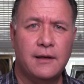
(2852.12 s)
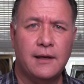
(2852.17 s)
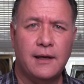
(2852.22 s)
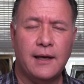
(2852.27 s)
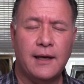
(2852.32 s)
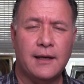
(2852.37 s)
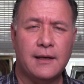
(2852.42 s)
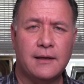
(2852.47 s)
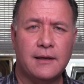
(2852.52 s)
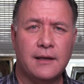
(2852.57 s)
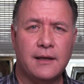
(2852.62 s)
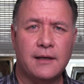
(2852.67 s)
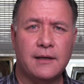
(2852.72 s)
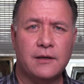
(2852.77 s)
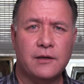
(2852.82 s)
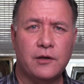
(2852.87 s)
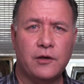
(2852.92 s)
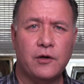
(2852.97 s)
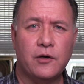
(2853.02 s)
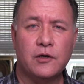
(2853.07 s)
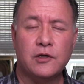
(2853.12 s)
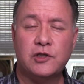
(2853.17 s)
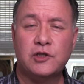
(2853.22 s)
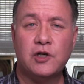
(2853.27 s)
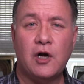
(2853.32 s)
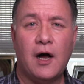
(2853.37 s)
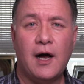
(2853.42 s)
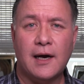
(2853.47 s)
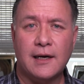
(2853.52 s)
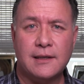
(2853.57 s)
and, and you're
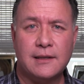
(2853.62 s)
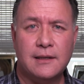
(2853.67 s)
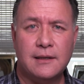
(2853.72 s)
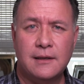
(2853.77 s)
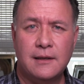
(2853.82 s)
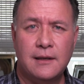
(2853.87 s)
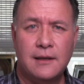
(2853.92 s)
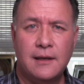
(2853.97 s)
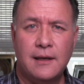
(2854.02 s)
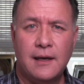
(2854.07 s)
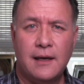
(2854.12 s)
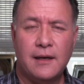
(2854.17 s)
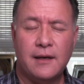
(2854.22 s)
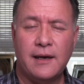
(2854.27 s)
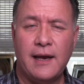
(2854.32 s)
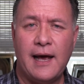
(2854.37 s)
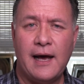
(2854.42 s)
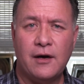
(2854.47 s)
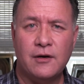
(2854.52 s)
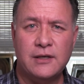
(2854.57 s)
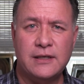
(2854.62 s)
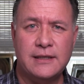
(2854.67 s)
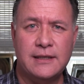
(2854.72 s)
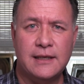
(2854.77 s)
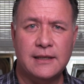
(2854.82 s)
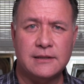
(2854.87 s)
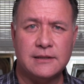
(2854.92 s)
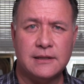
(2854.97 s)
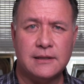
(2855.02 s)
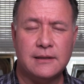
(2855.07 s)
shocked at how He
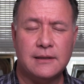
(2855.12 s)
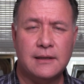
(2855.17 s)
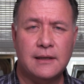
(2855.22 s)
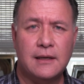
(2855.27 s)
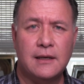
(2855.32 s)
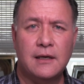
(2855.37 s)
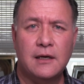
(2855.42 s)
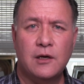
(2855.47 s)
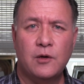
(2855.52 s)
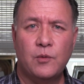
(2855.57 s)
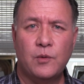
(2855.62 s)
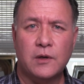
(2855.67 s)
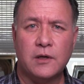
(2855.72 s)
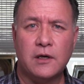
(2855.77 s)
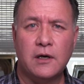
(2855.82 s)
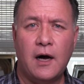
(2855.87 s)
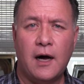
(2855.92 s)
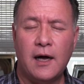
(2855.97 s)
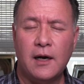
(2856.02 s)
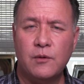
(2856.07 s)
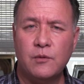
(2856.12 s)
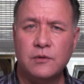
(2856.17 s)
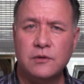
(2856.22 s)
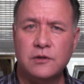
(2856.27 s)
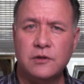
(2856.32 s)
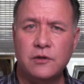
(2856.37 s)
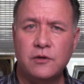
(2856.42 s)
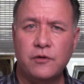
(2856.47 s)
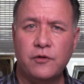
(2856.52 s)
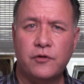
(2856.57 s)
does it. What God will
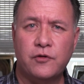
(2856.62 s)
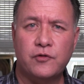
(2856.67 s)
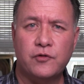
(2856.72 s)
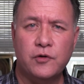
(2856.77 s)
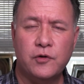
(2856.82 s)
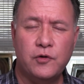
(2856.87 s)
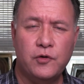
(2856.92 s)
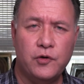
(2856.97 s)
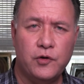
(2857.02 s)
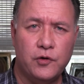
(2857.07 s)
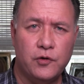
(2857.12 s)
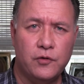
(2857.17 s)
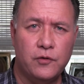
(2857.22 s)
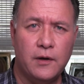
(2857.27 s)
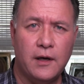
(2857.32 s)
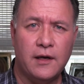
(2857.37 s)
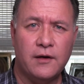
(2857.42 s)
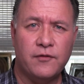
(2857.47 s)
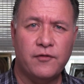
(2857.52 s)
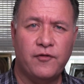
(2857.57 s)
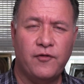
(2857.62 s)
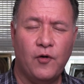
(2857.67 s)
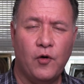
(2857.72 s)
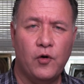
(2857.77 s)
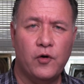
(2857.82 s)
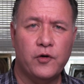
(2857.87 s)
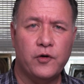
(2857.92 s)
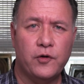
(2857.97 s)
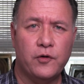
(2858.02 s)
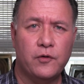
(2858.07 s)
do through you and for
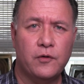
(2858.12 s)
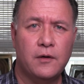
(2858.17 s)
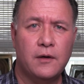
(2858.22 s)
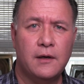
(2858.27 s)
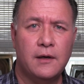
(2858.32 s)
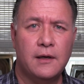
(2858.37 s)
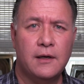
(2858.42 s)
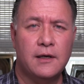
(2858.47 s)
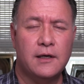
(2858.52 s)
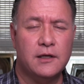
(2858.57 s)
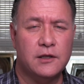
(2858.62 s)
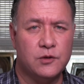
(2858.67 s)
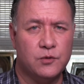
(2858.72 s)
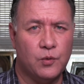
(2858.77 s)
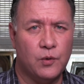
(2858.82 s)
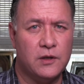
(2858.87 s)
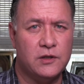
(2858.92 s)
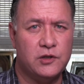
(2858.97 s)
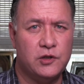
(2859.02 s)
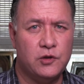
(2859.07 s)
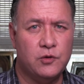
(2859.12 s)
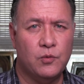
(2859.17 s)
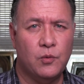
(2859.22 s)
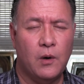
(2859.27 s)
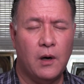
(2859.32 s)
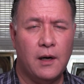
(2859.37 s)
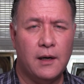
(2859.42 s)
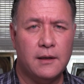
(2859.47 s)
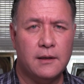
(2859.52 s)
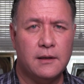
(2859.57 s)
you is what you
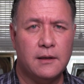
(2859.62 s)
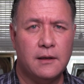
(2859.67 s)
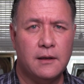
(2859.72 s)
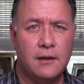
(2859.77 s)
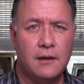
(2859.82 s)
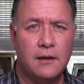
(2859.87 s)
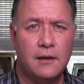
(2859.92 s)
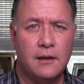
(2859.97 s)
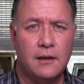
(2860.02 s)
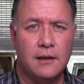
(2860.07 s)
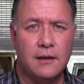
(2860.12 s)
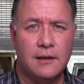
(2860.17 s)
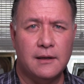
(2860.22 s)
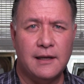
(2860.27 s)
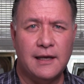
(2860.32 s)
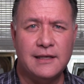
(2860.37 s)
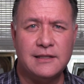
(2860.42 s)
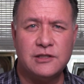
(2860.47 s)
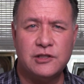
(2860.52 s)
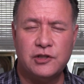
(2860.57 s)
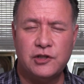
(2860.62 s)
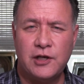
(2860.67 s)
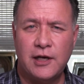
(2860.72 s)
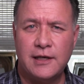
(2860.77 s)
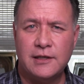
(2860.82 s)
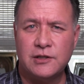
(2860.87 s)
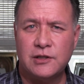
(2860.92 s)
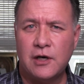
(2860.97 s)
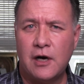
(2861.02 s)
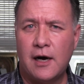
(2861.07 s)
want. Let's
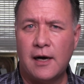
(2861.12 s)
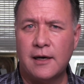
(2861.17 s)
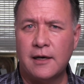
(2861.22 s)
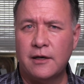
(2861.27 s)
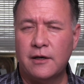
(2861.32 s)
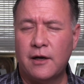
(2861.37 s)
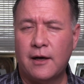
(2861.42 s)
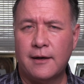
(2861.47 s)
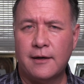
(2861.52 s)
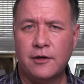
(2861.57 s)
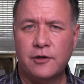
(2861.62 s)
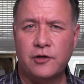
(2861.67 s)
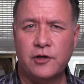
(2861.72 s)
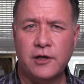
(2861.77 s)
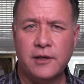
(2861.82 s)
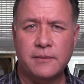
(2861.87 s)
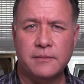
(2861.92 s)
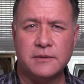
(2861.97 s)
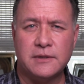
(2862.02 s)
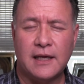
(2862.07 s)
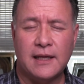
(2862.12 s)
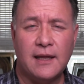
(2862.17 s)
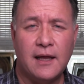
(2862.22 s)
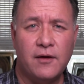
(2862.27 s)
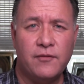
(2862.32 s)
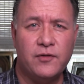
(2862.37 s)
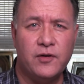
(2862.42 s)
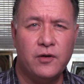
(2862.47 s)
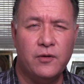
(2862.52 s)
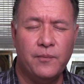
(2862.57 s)
chase God and not our dreams. I
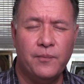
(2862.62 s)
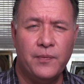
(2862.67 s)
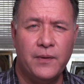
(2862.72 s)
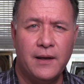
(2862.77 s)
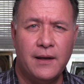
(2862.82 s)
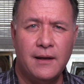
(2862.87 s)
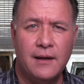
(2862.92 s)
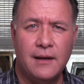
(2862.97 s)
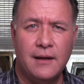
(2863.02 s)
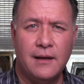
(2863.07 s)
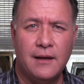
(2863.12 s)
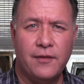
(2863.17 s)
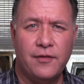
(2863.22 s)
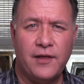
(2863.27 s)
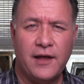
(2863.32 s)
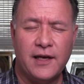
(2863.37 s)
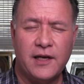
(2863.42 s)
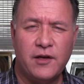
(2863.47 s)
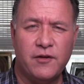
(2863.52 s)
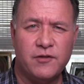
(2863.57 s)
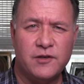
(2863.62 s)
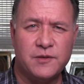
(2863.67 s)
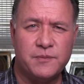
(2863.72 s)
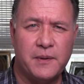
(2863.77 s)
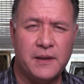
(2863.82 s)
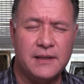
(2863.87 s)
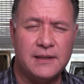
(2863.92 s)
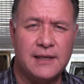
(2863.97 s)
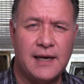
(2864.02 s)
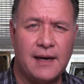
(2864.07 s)
love you. Thank you for
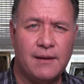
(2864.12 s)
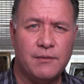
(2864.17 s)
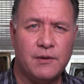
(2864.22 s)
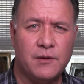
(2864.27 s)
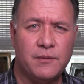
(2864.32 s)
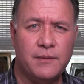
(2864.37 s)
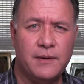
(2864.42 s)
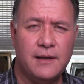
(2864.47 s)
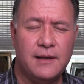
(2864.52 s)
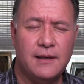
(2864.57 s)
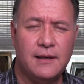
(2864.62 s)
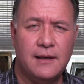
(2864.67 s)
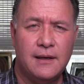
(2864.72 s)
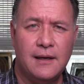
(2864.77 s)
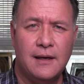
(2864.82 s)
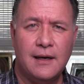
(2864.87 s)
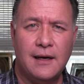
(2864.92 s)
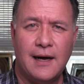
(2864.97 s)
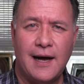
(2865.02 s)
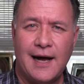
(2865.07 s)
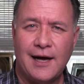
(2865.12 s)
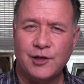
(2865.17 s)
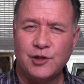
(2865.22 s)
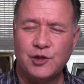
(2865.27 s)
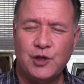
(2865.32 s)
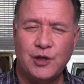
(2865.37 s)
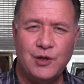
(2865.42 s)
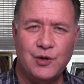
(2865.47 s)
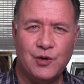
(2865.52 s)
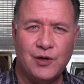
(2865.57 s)
spending time with me. I'll
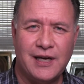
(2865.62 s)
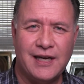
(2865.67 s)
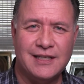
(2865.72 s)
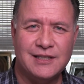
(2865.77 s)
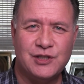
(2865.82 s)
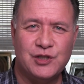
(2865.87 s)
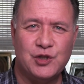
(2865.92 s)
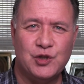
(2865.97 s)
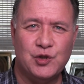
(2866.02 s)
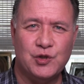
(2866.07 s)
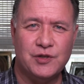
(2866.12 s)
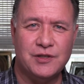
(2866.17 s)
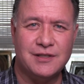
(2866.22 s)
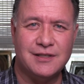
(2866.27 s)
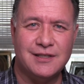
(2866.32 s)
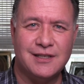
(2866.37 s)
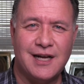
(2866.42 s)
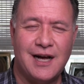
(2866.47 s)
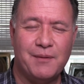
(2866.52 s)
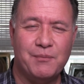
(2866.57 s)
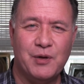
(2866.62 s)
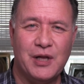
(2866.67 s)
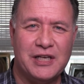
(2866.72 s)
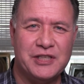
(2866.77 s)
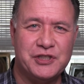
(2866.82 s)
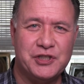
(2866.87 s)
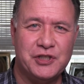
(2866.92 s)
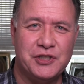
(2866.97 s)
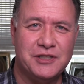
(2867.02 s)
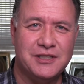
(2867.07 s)
see you again soon. God
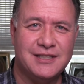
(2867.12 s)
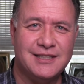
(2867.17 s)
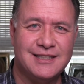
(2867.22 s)
bless you.